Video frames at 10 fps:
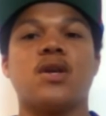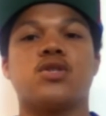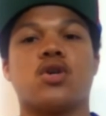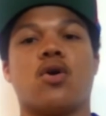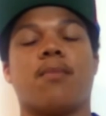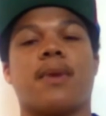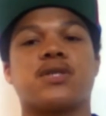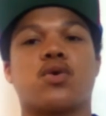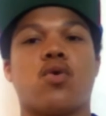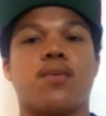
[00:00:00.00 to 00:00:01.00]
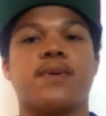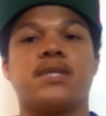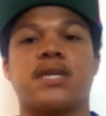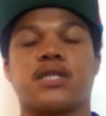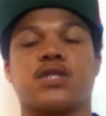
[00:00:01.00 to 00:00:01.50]
So my score
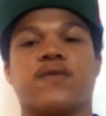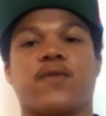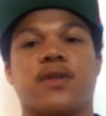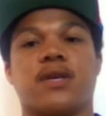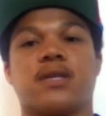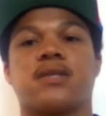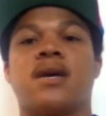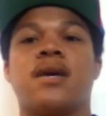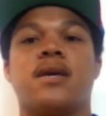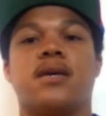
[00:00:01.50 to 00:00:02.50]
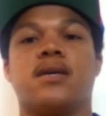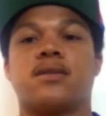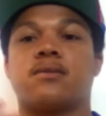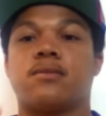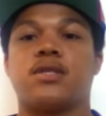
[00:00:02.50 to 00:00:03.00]
prediction for this
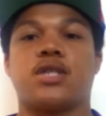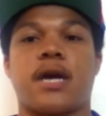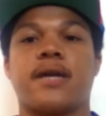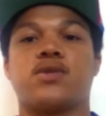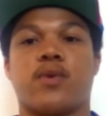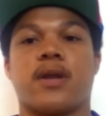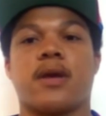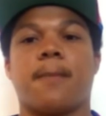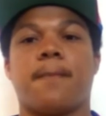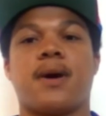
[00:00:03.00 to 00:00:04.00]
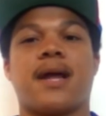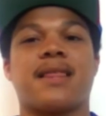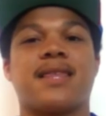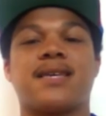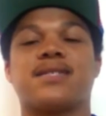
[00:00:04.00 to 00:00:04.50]
is the Giants winning, but
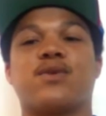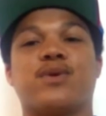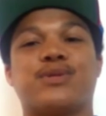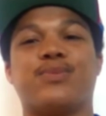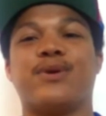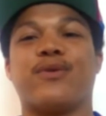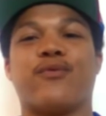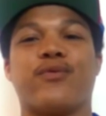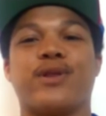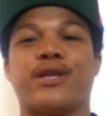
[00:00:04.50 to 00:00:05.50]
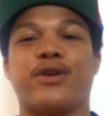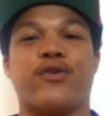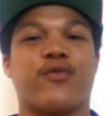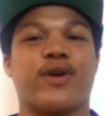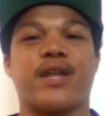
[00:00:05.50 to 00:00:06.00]
I think it's going to be a really
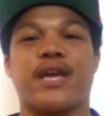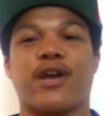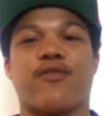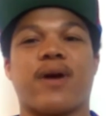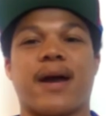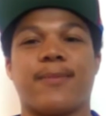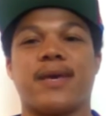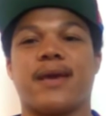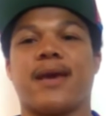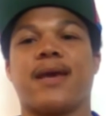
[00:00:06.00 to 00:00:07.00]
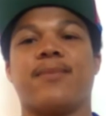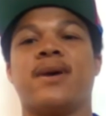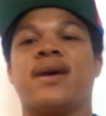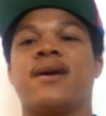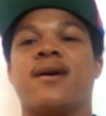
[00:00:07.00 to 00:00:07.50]
gritty and grimy
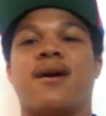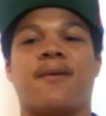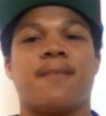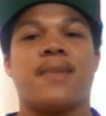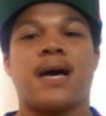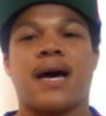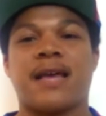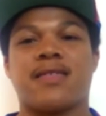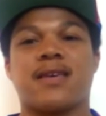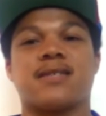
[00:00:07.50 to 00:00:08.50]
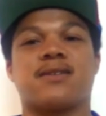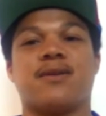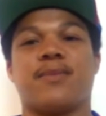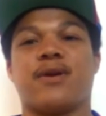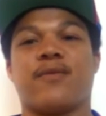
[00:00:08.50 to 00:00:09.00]
game. I think it's
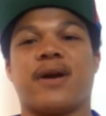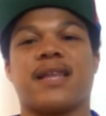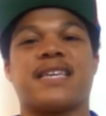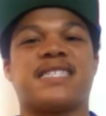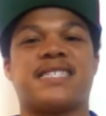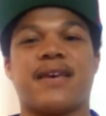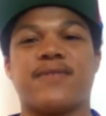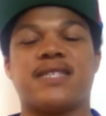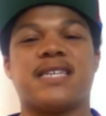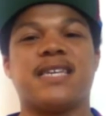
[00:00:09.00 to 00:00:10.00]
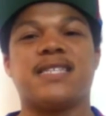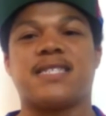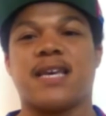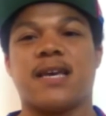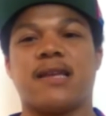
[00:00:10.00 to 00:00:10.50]
going to be around like
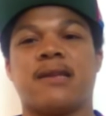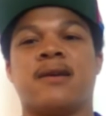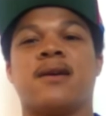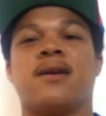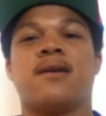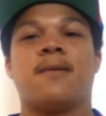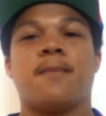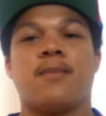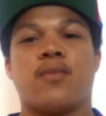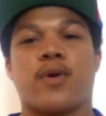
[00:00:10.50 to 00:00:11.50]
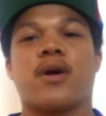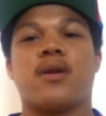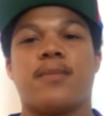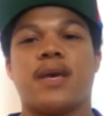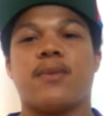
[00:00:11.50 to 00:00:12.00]
17-10. We're
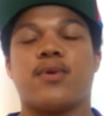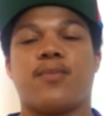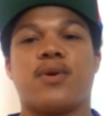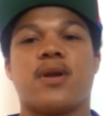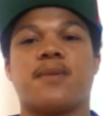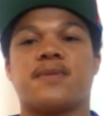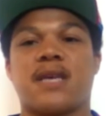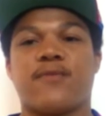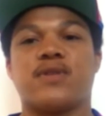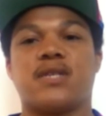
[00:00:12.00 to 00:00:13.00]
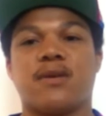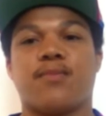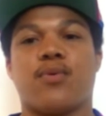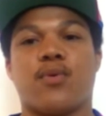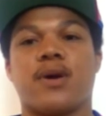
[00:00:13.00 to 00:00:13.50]
going to be able to put up
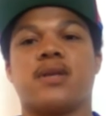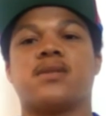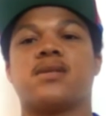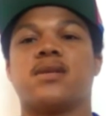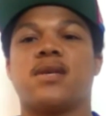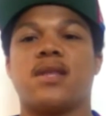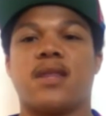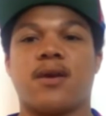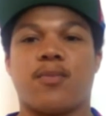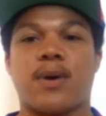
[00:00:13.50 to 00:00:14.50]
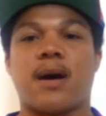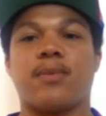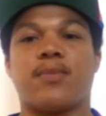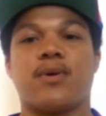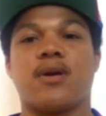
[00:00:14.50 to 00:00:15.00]
17 points. They'll
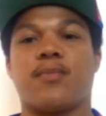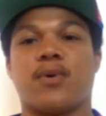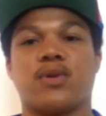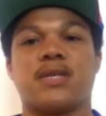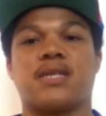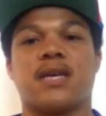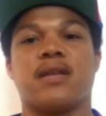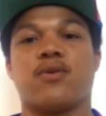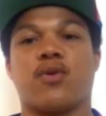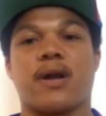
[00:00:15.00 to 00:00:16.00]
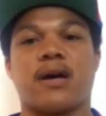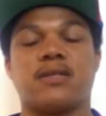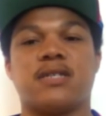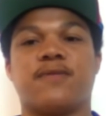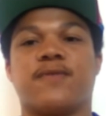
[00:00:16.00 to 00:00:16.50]
probably put up only 10 on
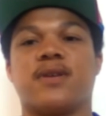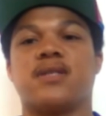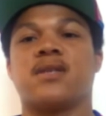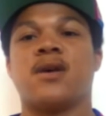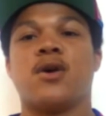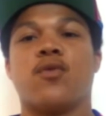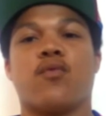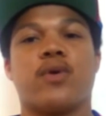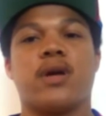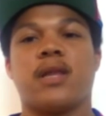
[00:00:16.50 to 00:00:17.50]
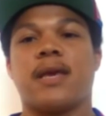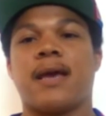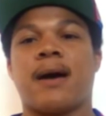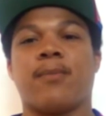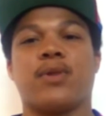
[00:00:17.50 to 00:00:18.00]
our defense.
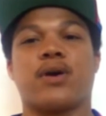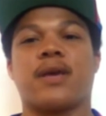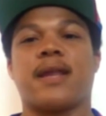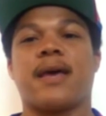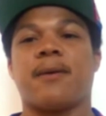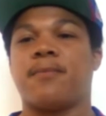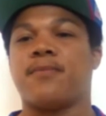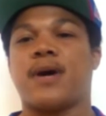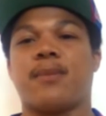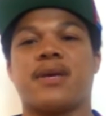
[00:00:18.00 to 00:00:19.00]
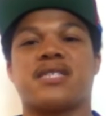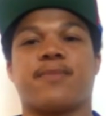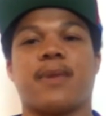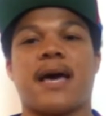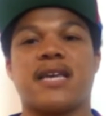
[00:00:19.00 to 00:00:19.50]
Really, I'm looking at probably a
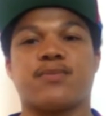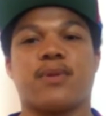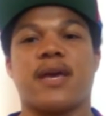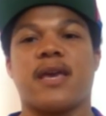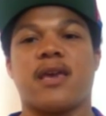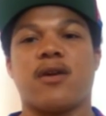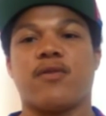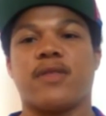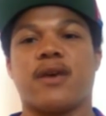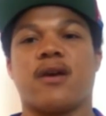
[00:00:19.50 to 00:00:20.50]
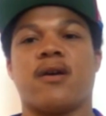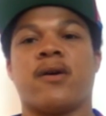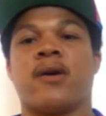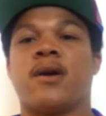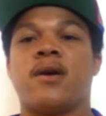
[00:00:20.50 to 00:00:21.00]
splash play here and
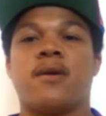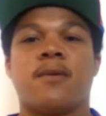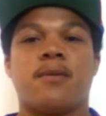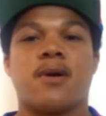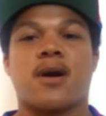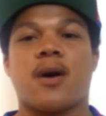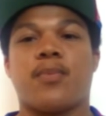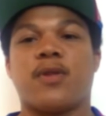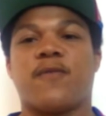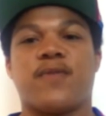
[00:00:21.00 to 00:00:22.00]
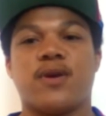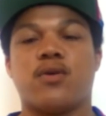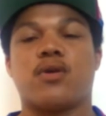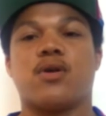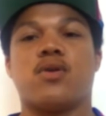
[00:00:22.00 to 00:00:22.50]
there, a couple of
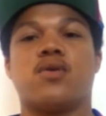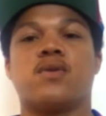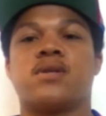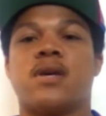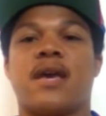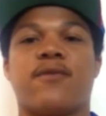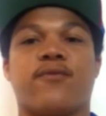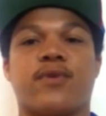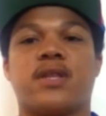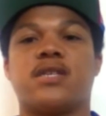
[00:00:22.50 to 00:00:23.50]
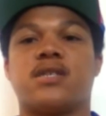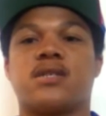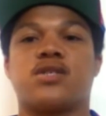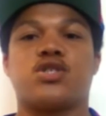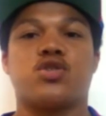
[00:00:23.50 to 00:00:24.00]
field goals, and really
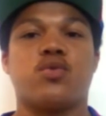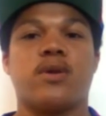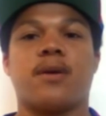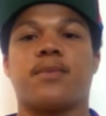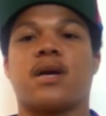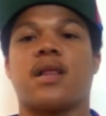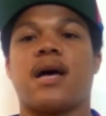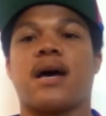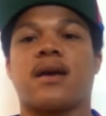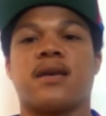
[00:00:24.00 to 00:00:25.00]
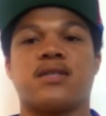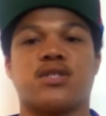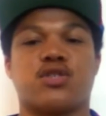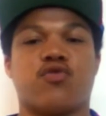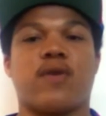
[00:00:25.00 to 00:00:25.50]
just chewing up the clock and
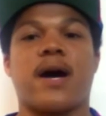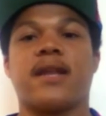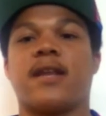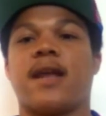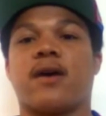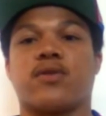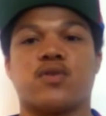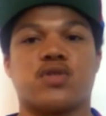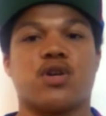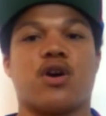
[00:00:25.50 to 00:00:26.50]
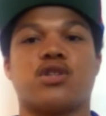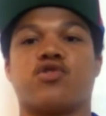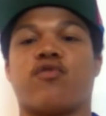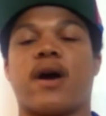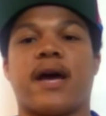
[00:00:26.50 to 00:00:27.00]
just grinding out those yards.
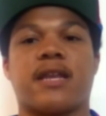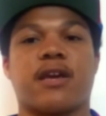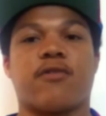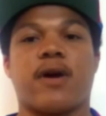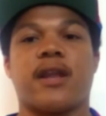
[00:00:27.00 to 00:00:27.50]
Grinding.